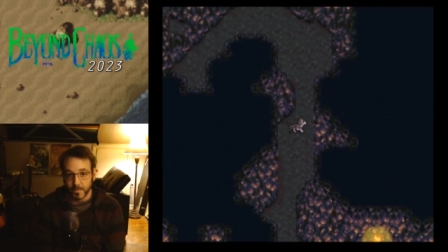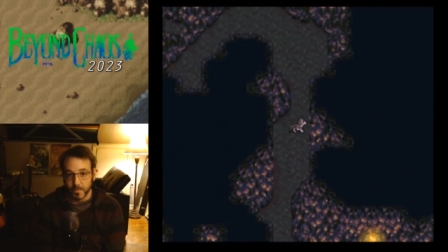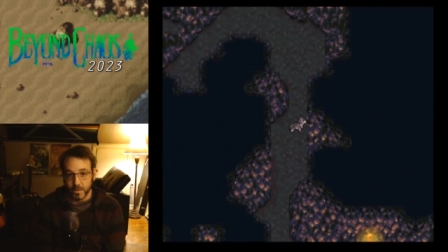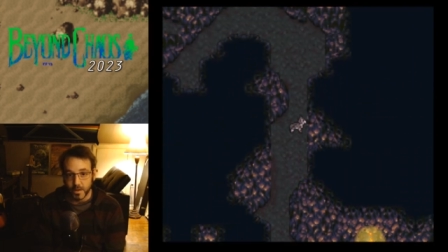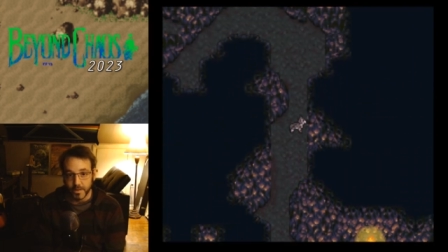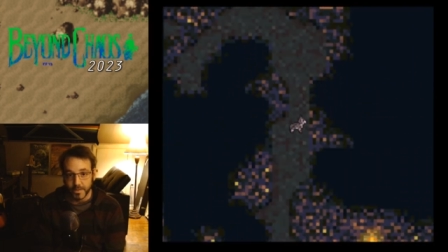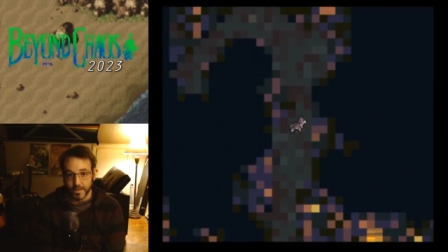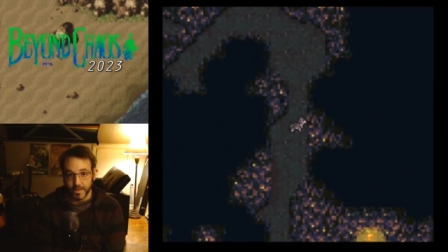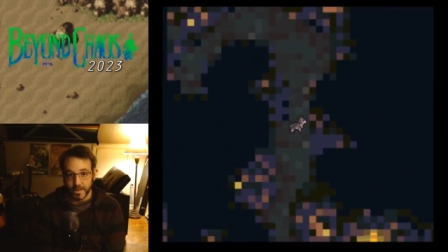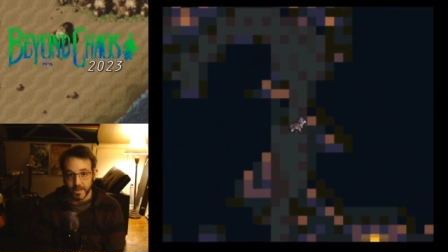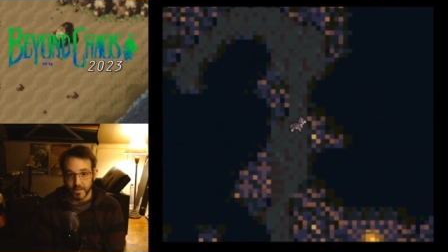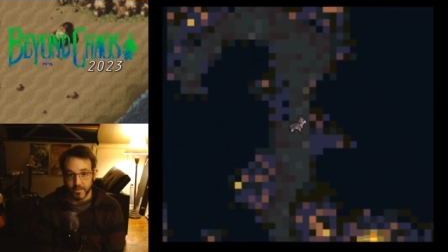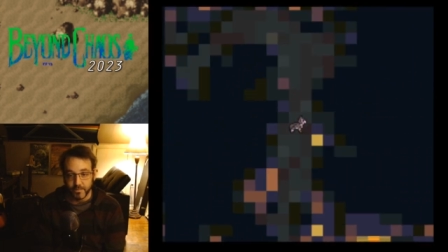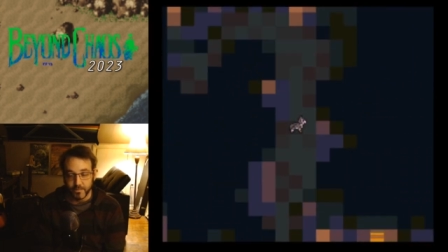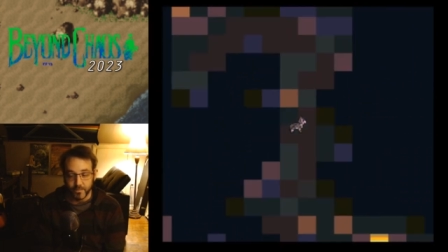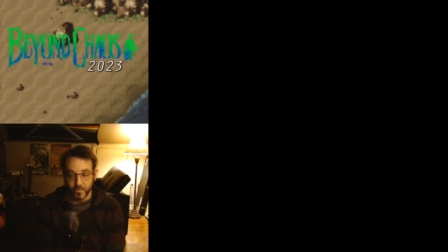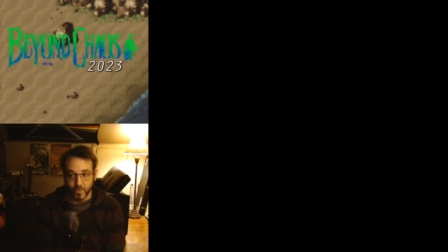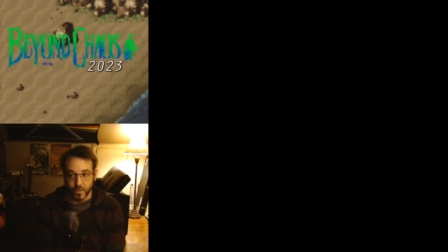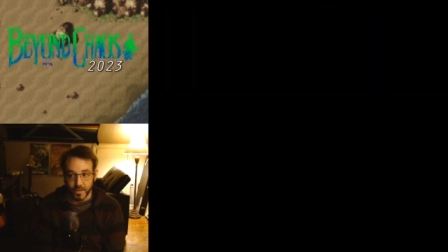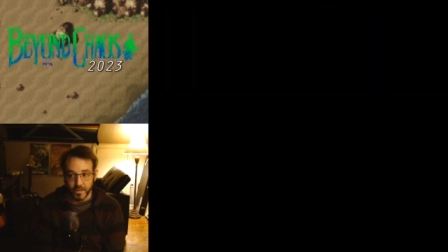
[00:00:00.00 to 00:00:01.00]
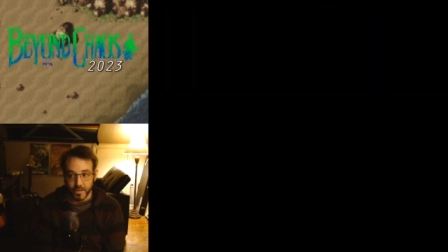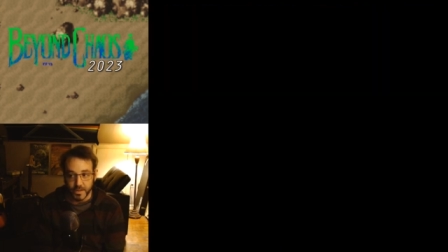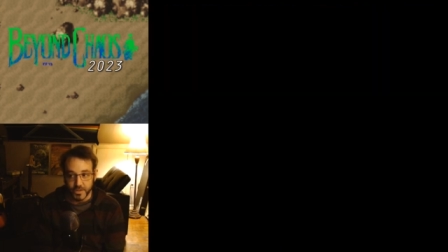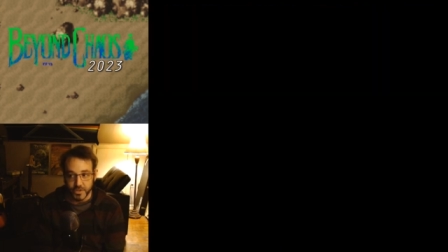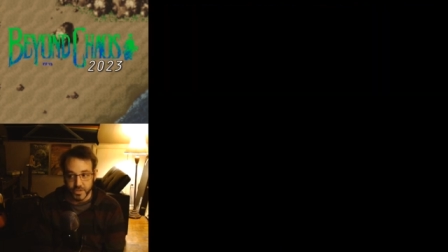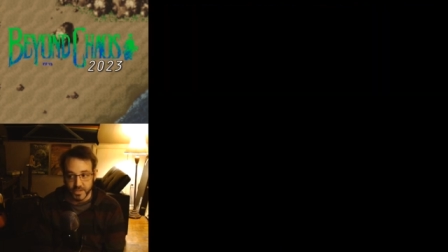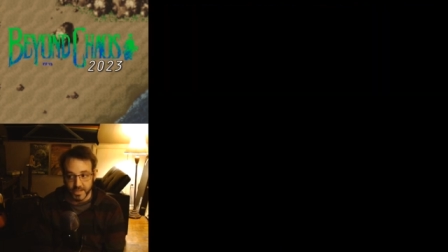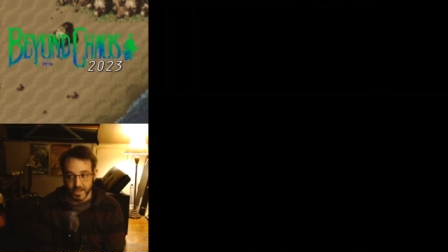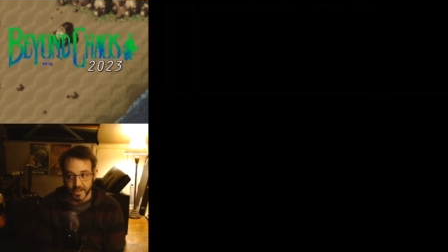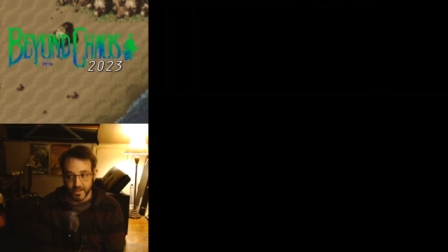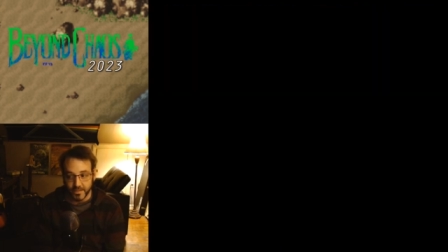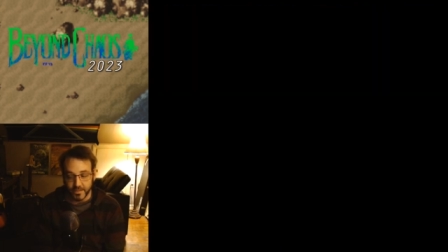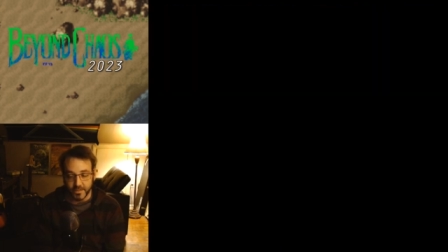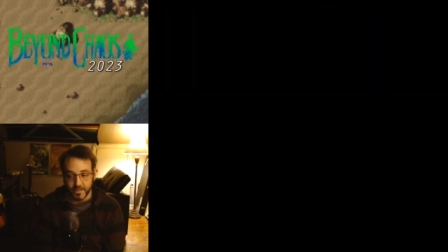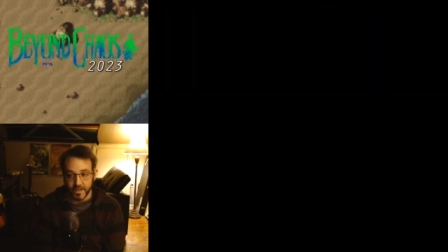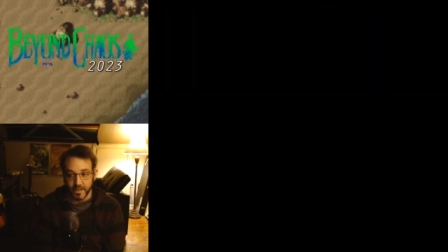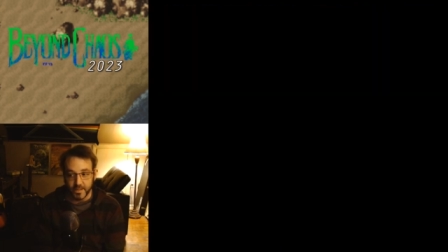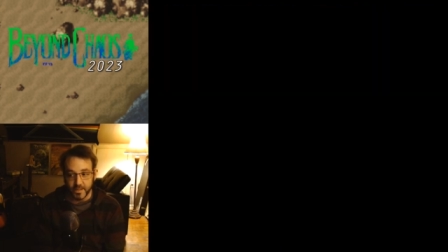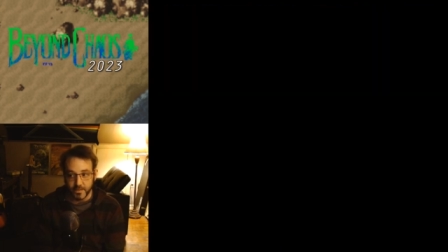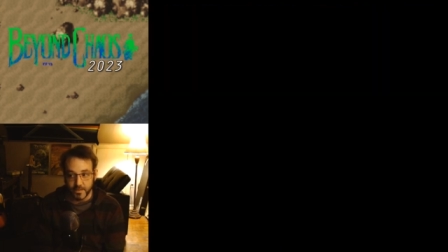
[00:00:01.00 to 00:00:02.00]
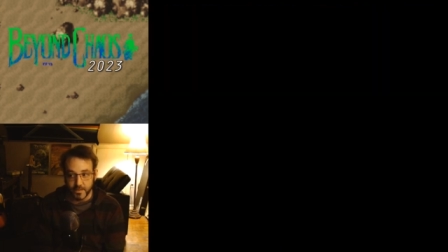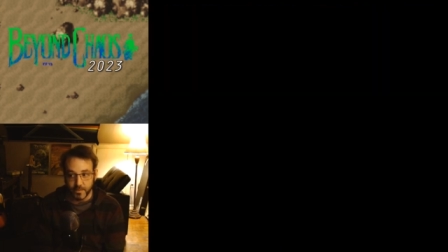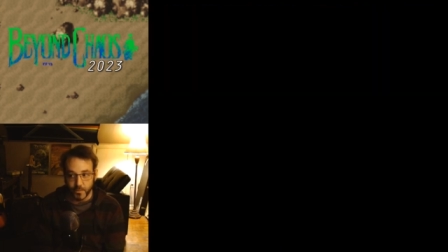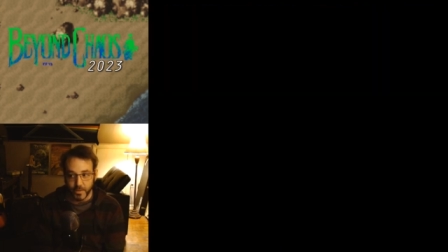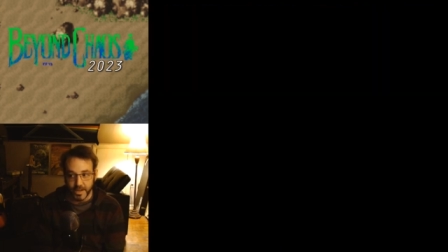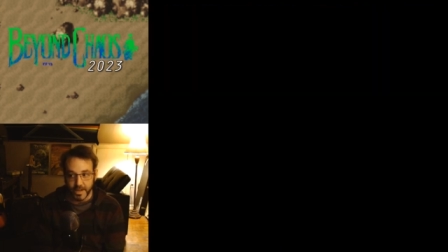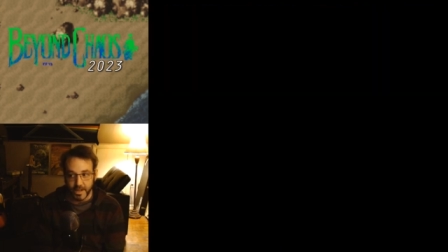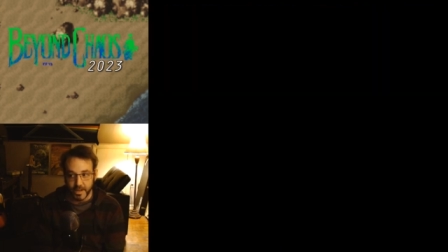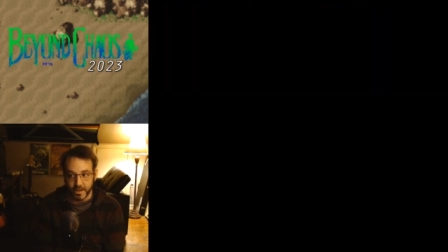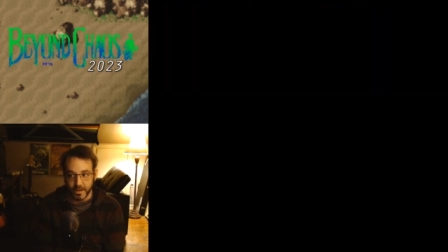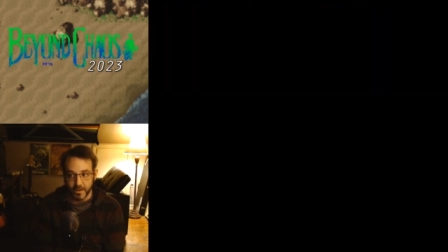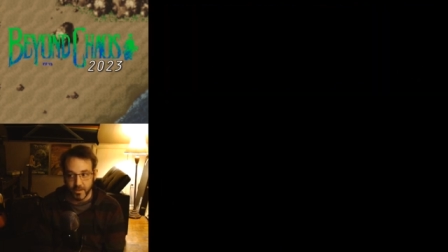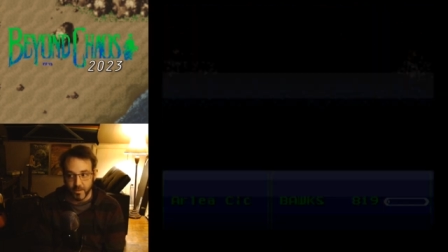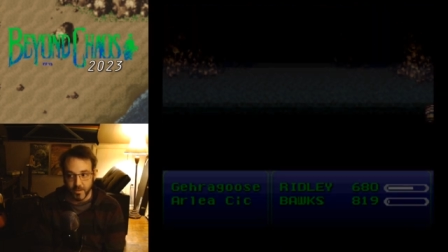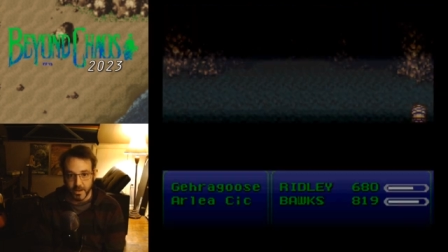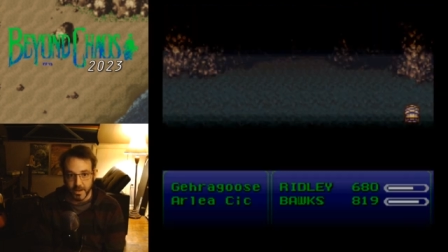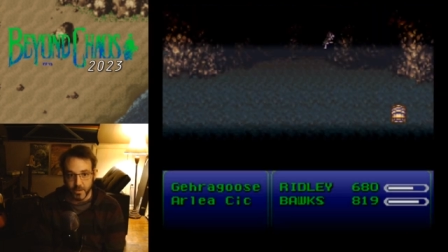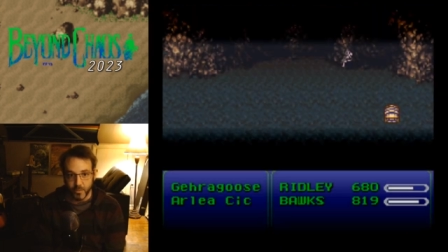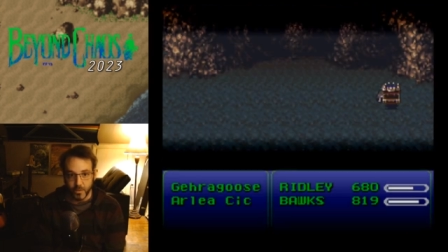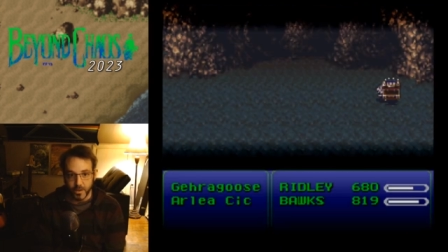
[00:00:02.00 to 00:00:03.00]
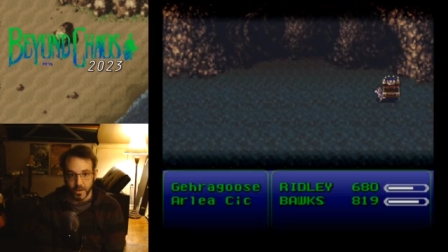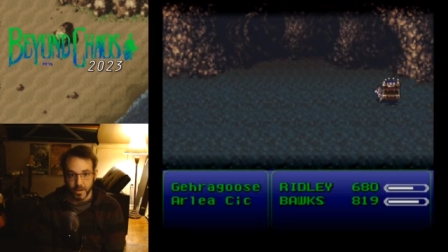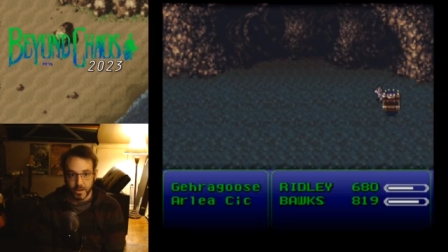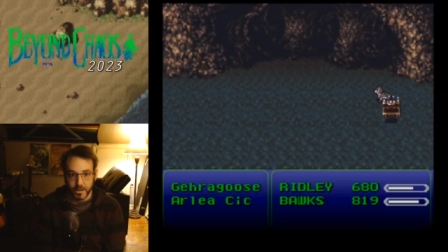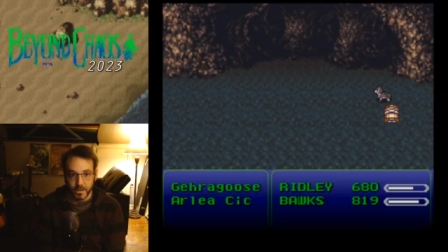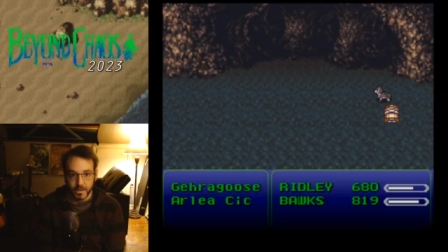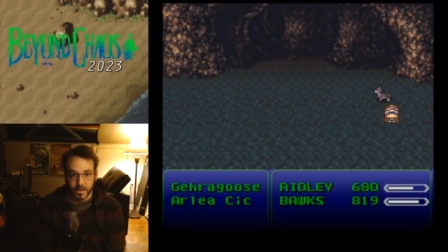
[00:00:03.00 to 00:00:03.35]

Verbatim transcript: But then Ridley just gets seized and we can't cure anyway.